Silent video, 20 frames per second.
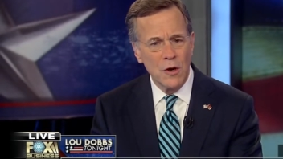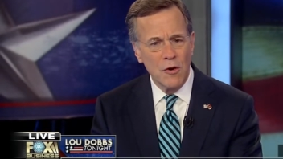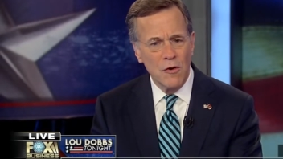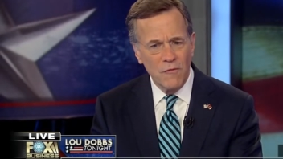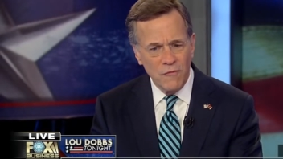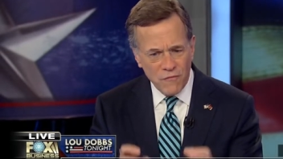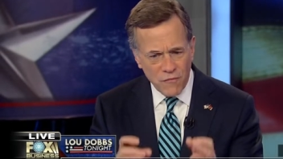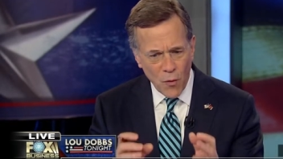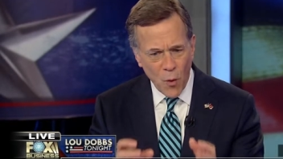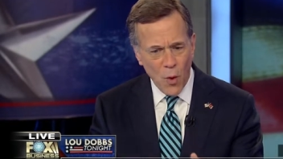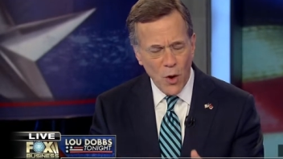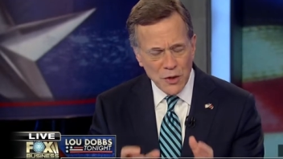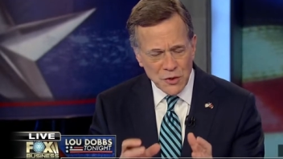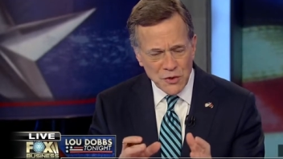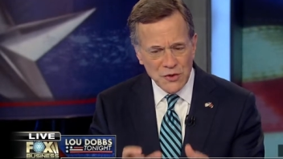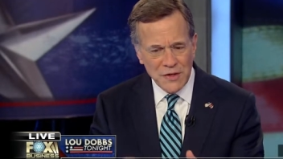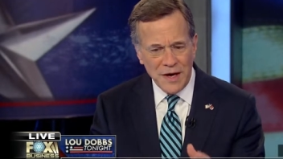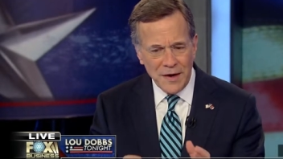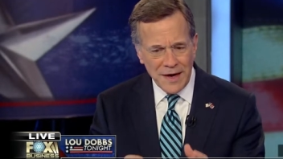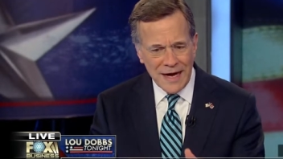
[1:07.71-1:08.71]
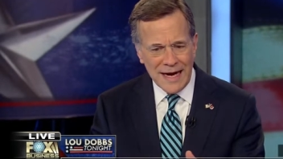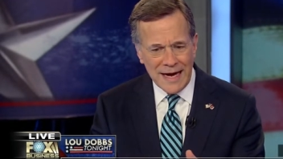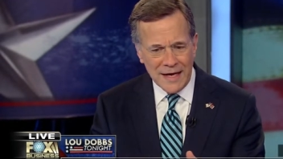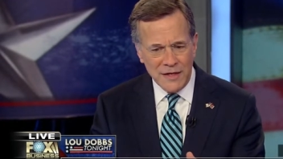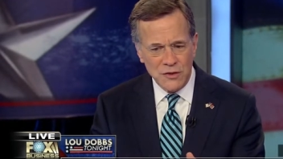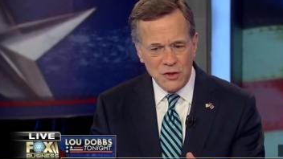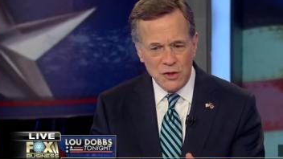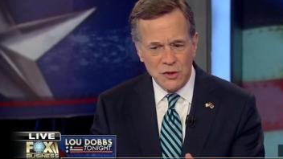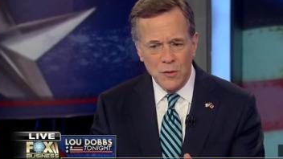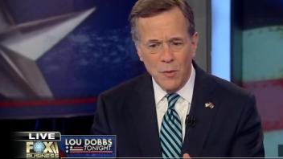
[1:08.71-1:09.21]
who forced their
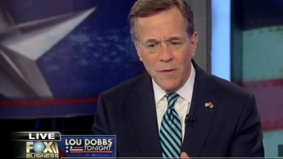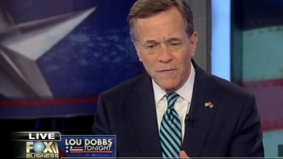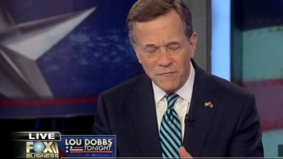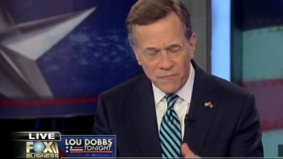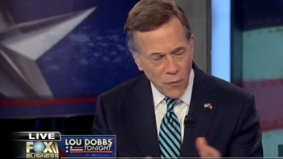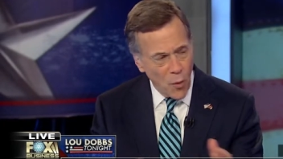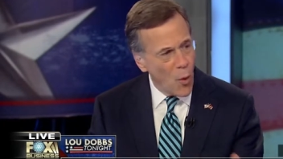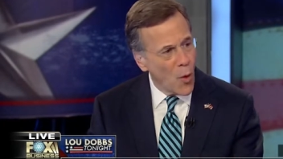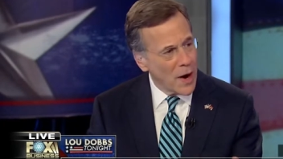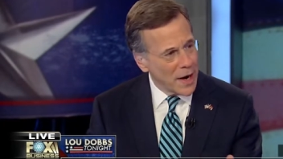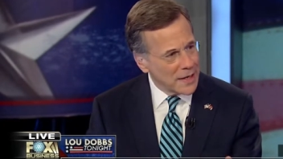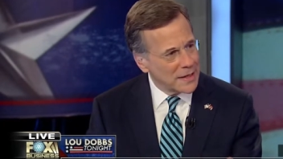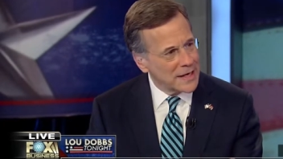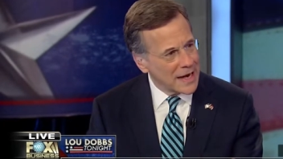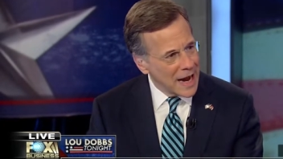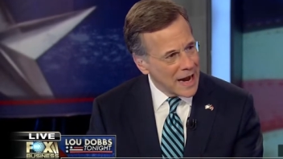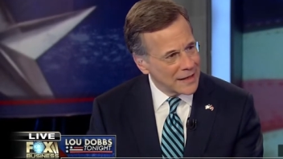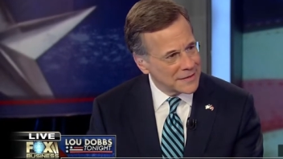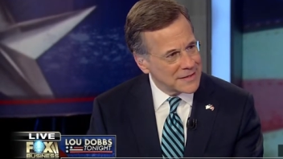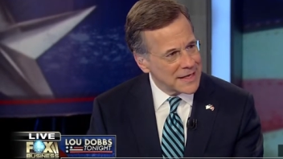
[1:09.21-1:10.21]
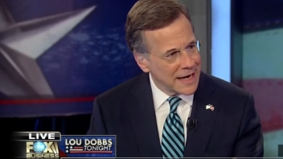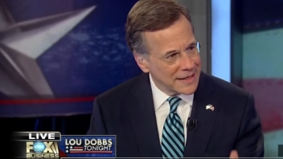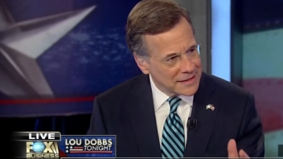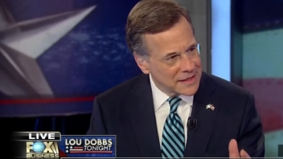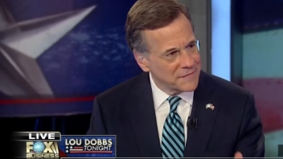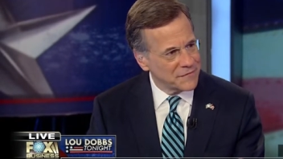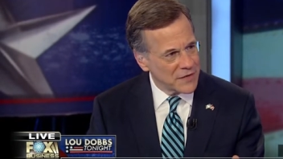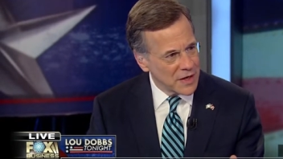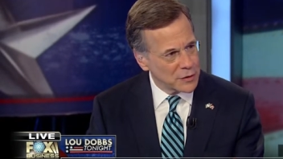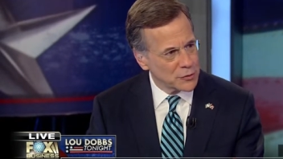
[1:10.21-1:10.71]
hands to avoid
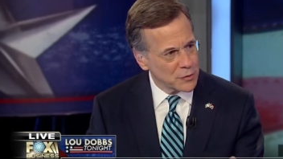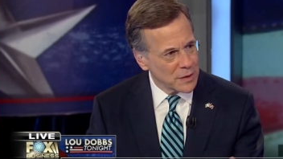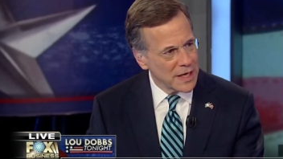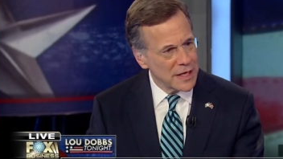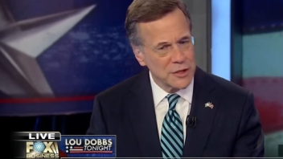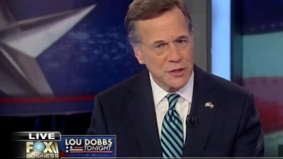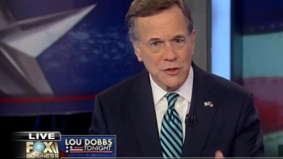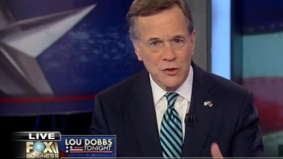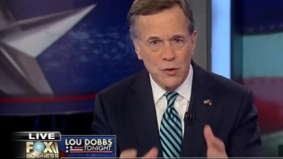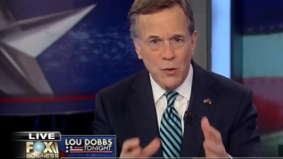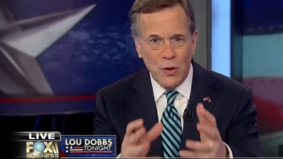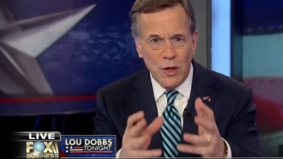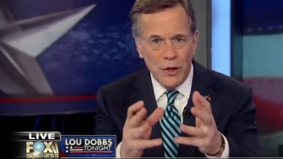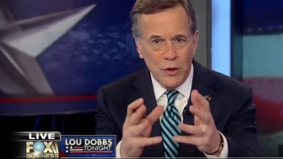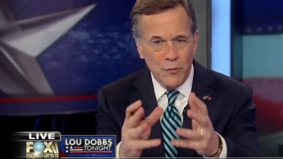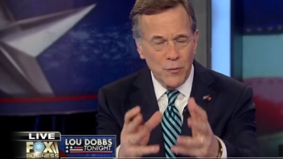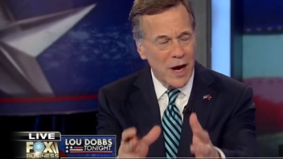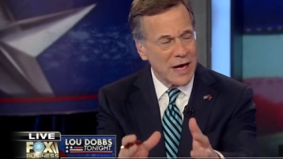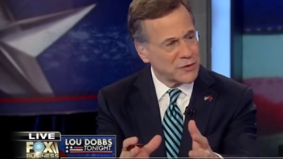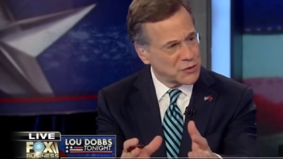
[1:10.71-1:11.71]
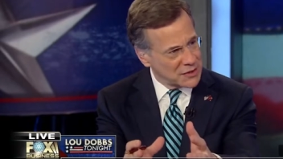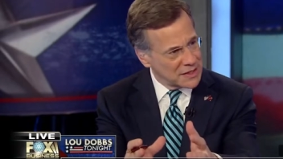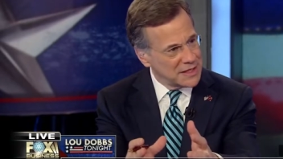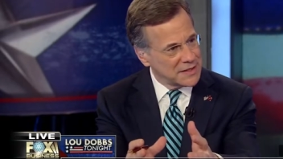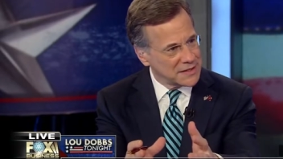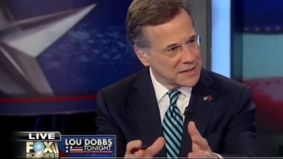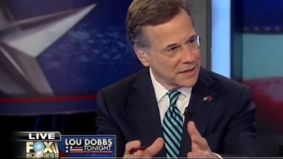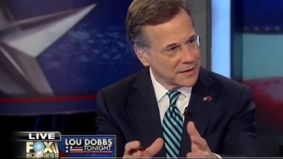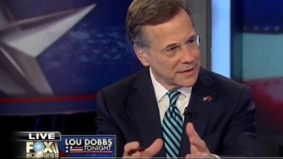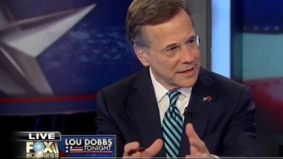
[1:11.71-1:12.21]
contacting federal agents who could arrest
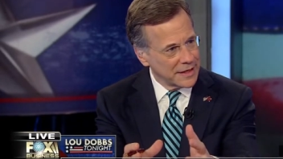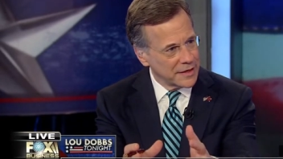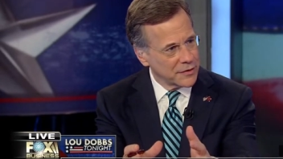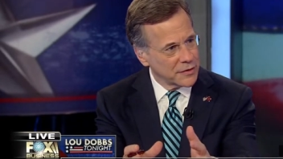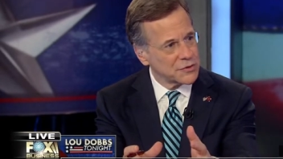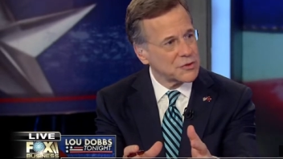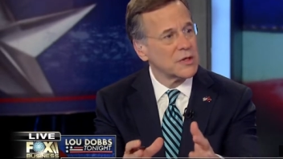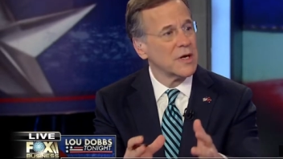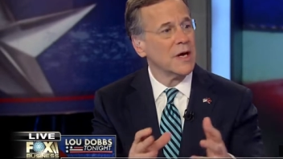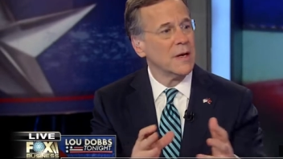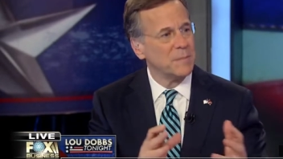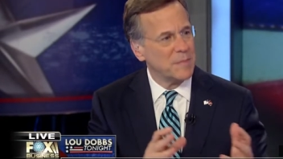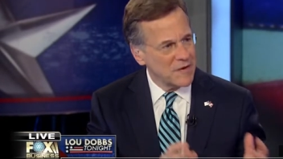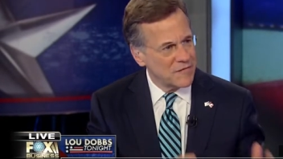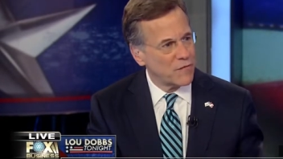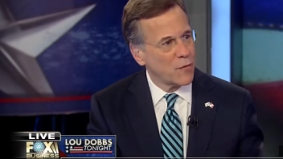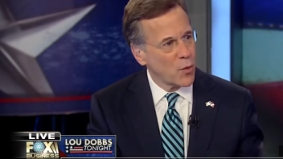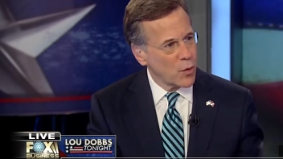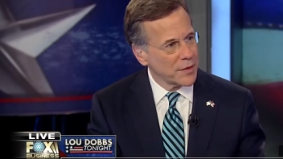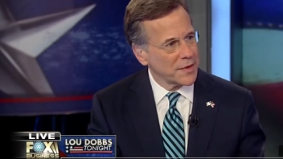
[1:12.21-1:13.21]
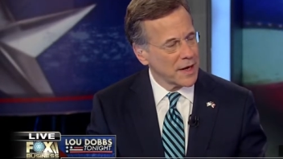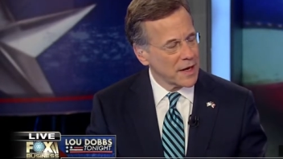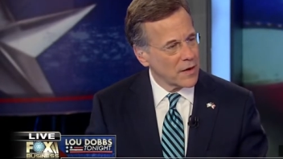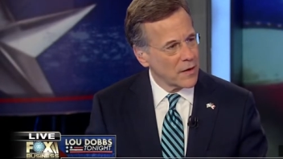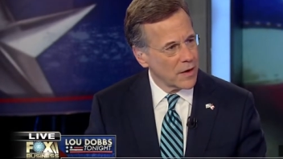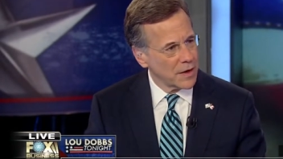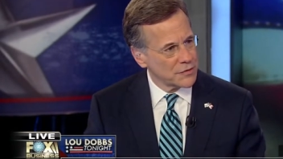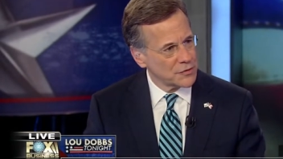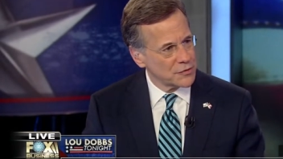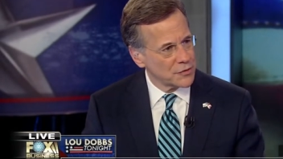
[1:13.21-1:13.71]
these illegals before they
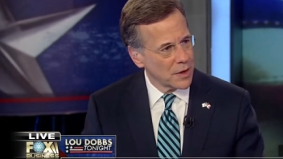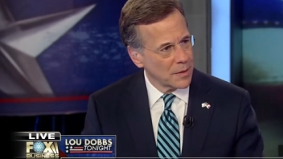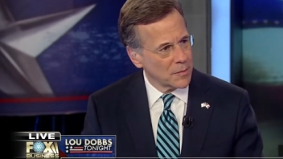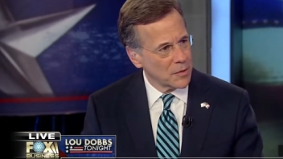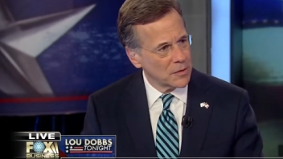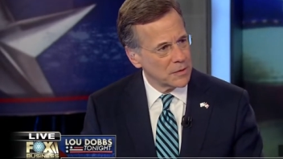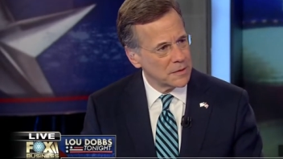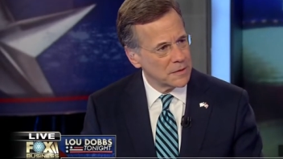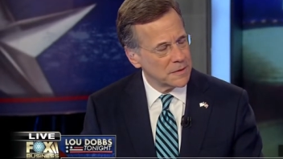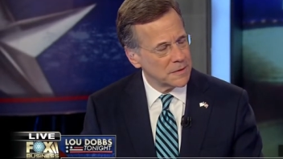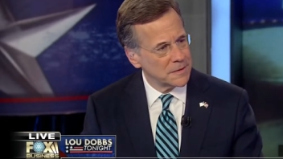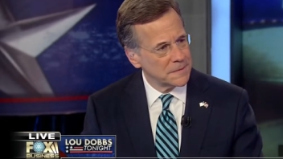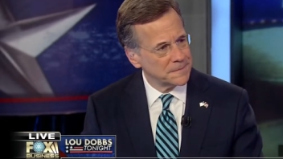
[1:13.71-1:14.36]
caused trouble. Yes, those